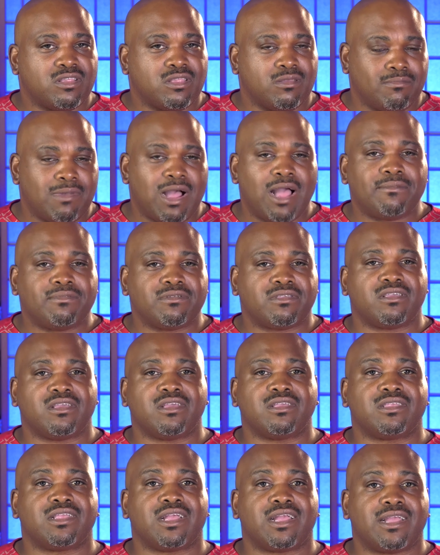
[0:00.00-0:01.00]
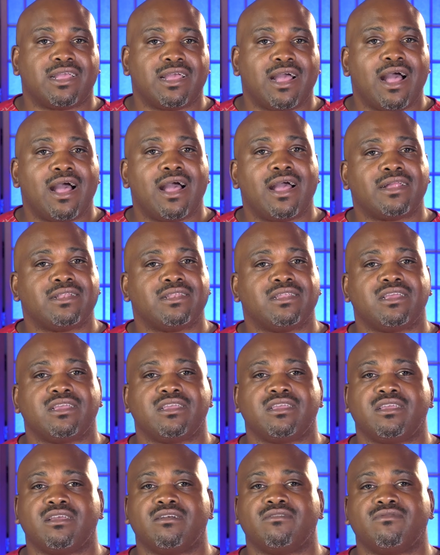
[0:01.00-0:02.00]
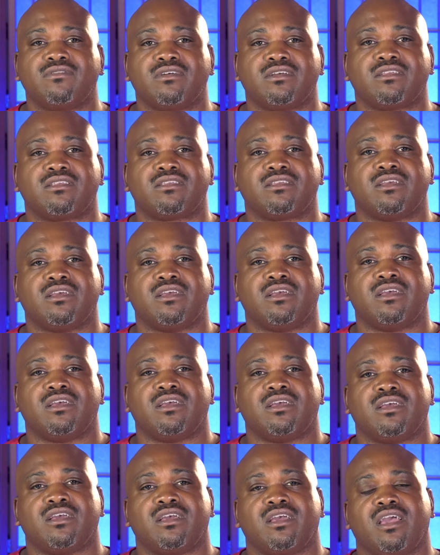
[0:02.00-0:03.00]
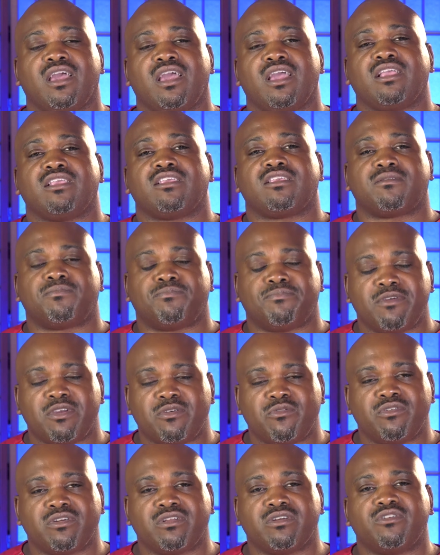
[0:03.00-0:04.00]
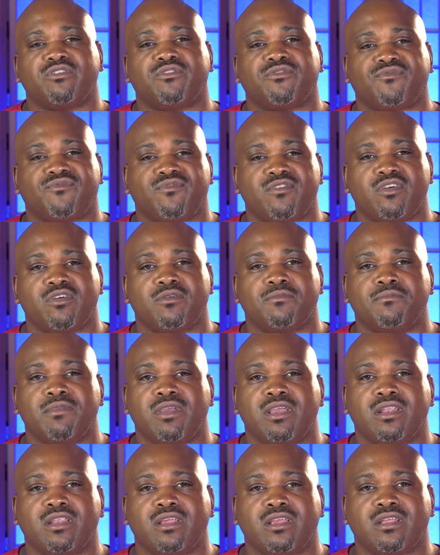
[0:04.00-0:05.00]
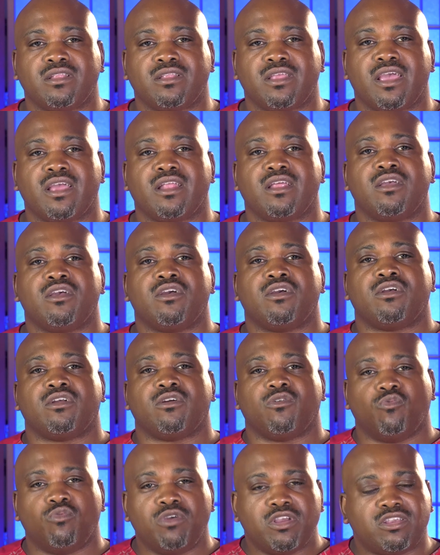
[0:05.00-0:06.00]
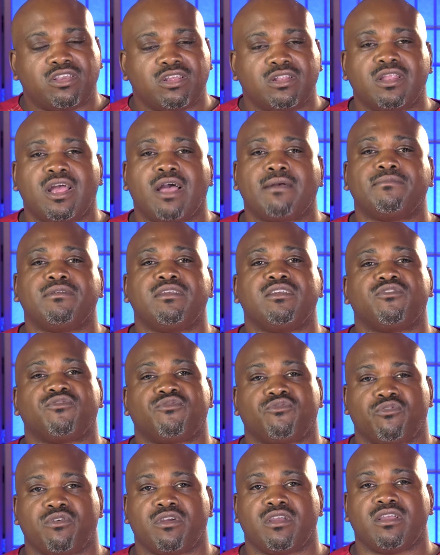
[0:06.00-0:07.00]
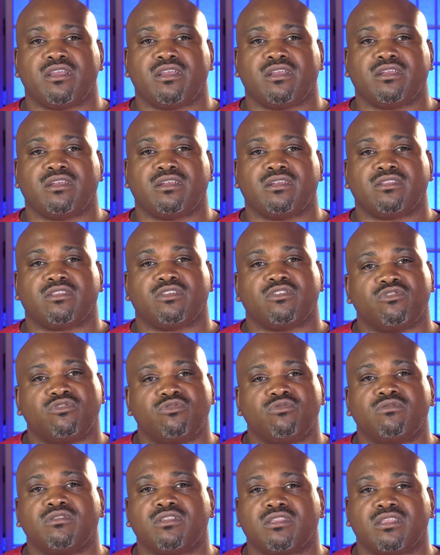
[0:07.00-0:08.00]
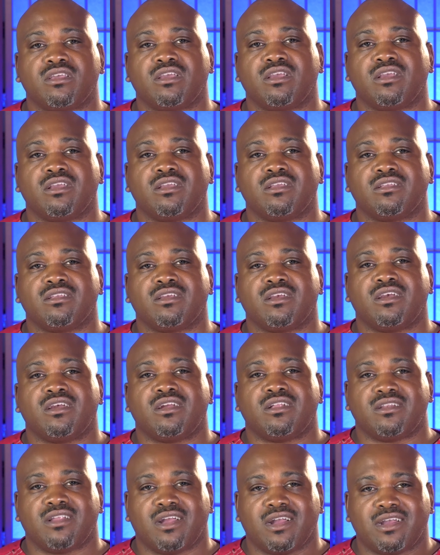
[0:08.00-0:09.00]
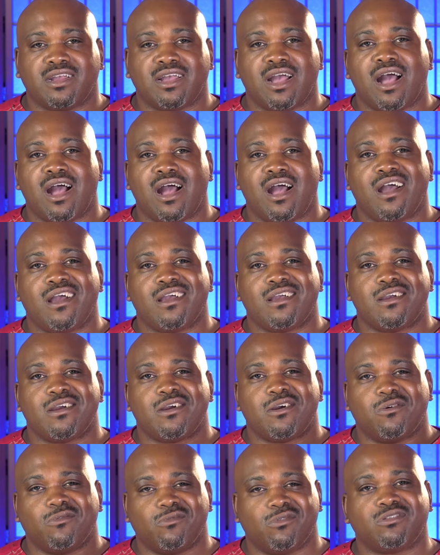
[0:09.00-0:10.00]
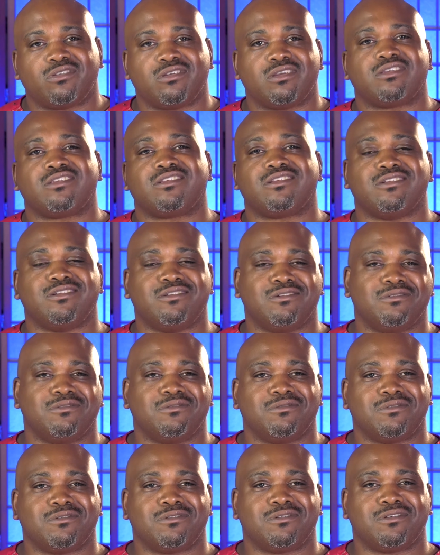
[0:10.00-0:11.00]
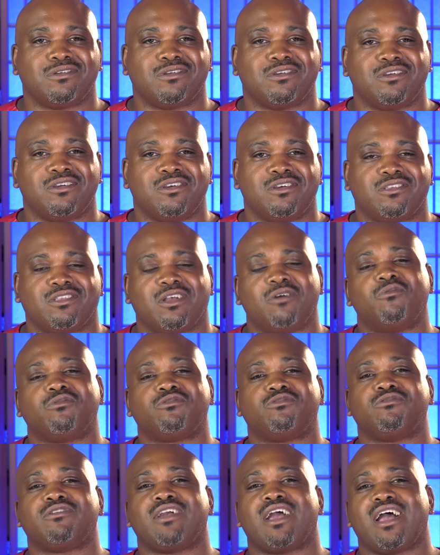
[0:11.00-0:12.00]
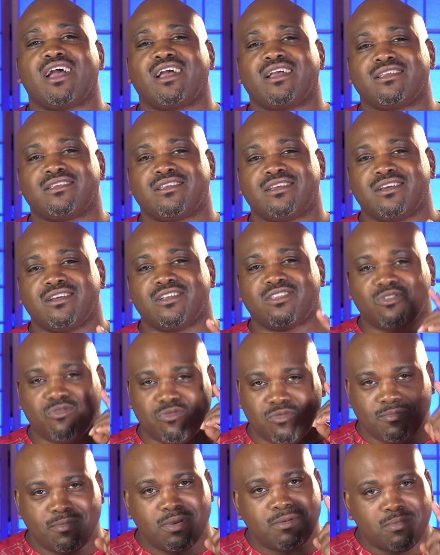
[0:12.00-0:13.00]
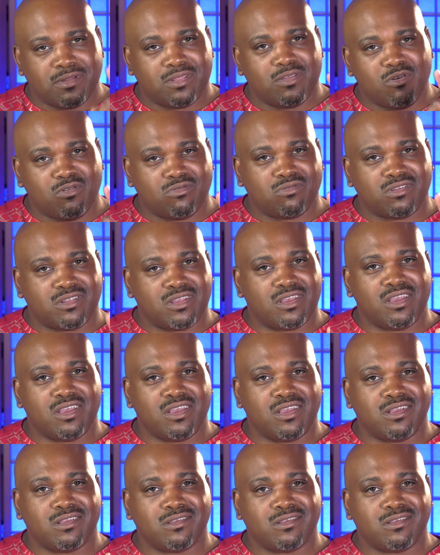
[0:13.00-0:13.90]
The Bible says that God didn't give us a spirit of fear, meaning that we should not be afraid to do the thing God wants us to do. So I want you guys to remember those things.